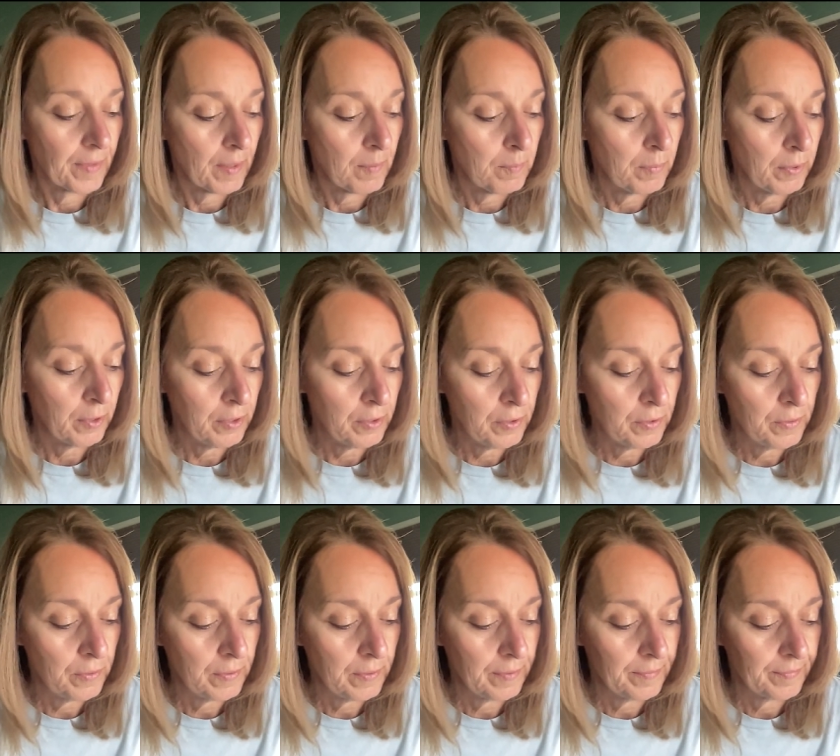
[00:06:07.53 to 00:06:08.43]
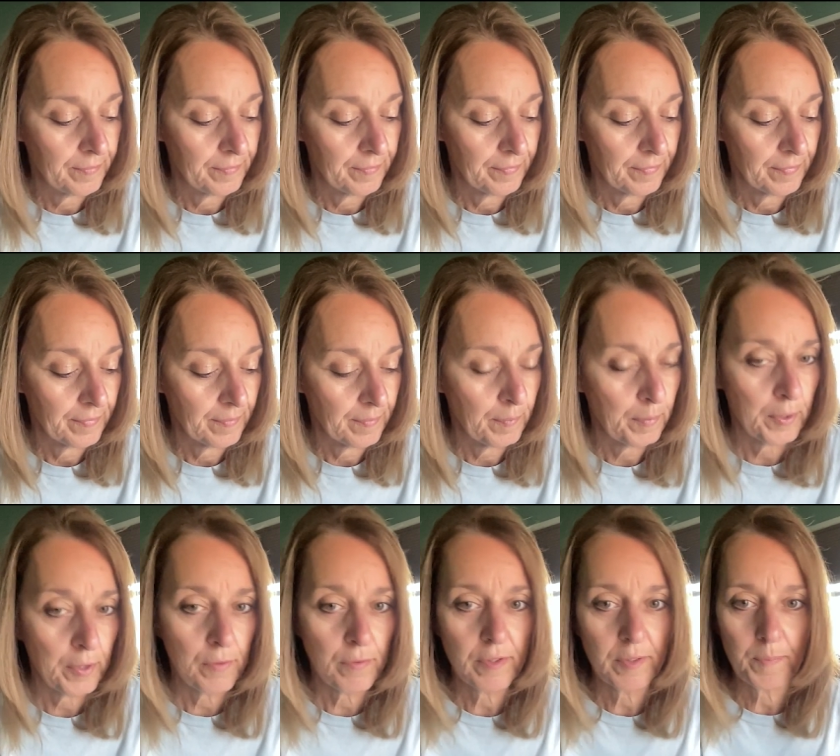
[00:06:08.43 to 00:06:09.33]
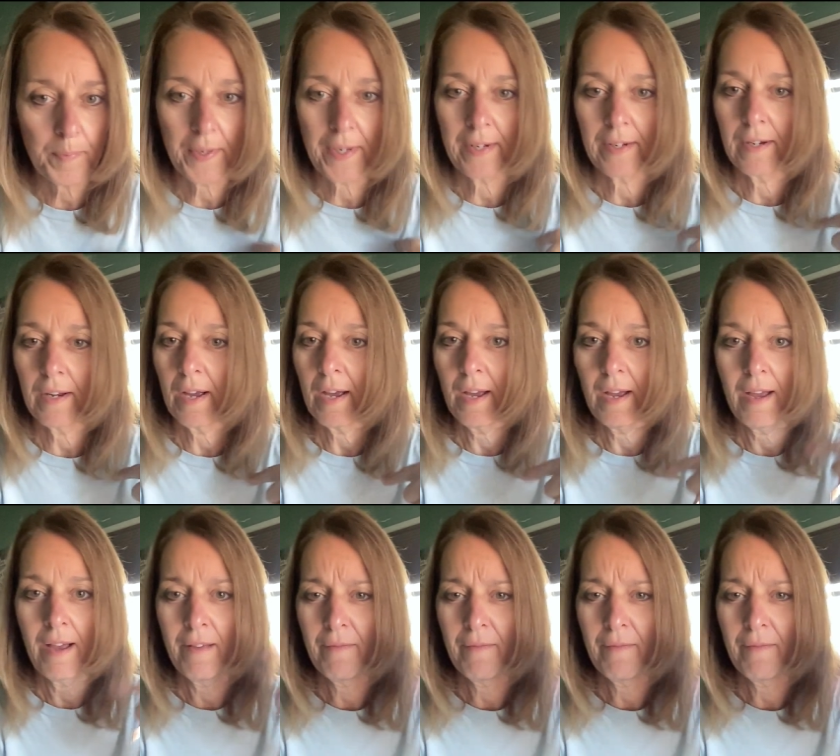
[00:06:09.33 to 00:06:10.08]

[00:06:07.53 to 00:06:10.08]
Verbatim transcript: Blue. Blue has been I,